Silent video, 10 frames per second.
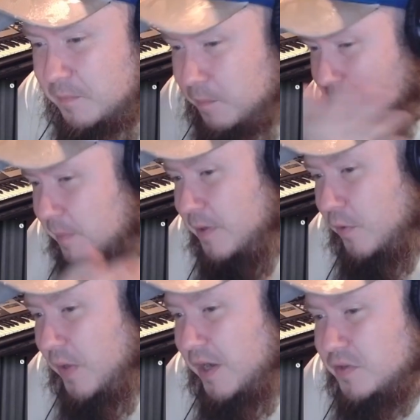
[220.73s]
maybe
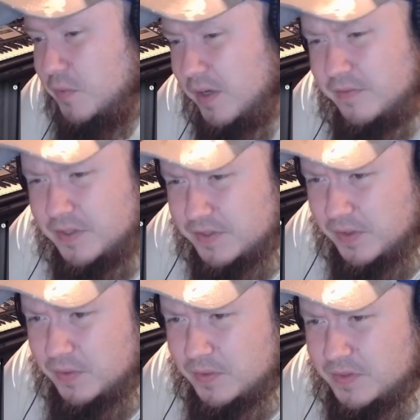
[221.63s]
around twelve years
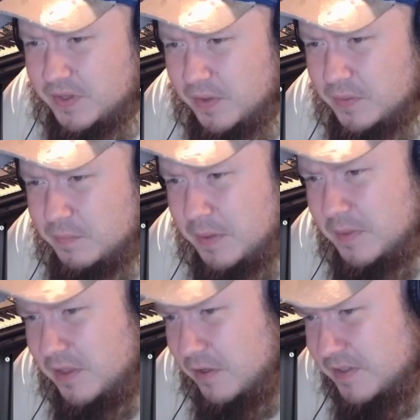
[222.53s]
old or so, maybe
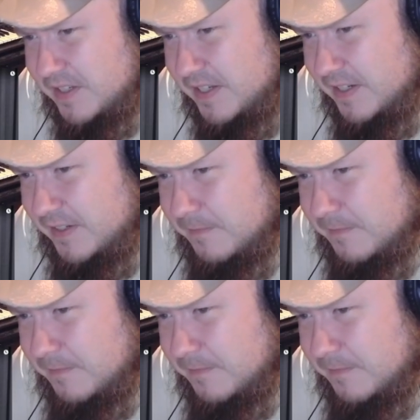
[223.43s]
thirteen.